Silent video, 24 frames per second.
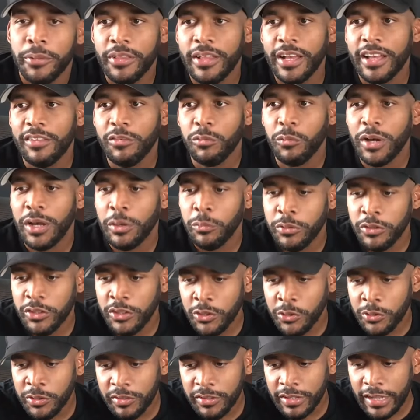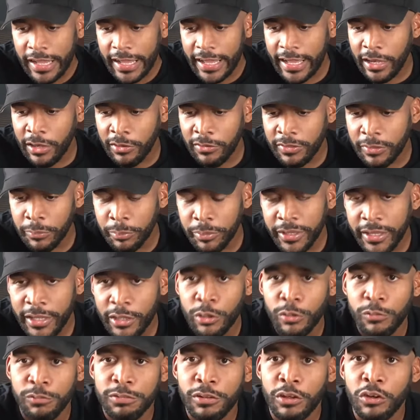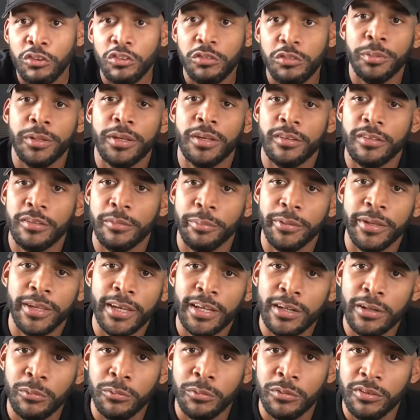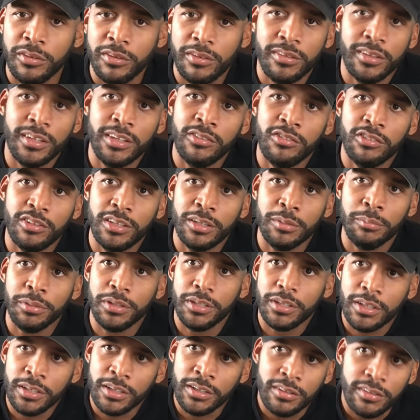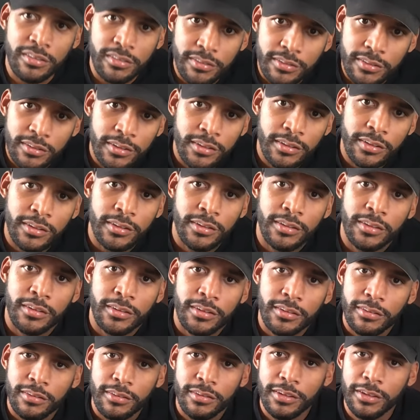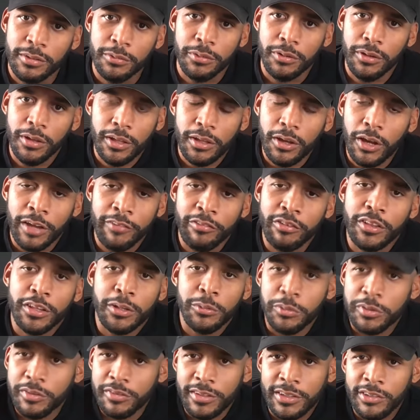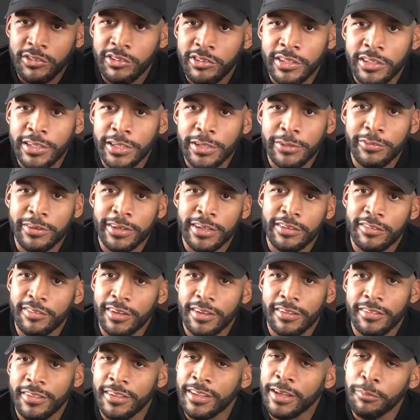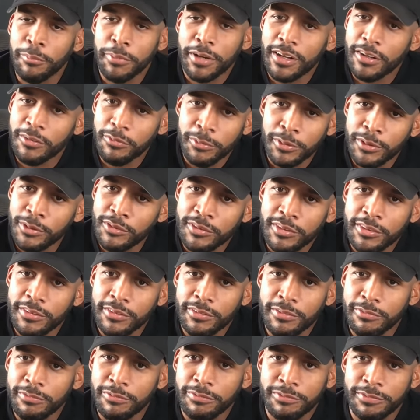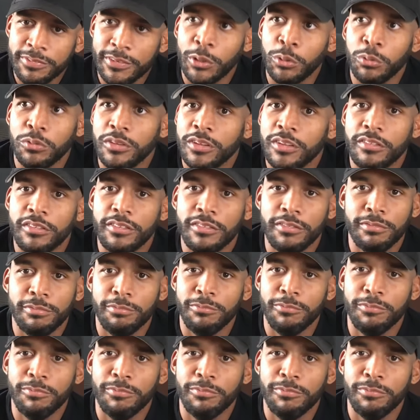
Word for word: But that's why when you go into the house, the piano floats because the piano was CG because everything was CG anyway. So I said I might as well just float this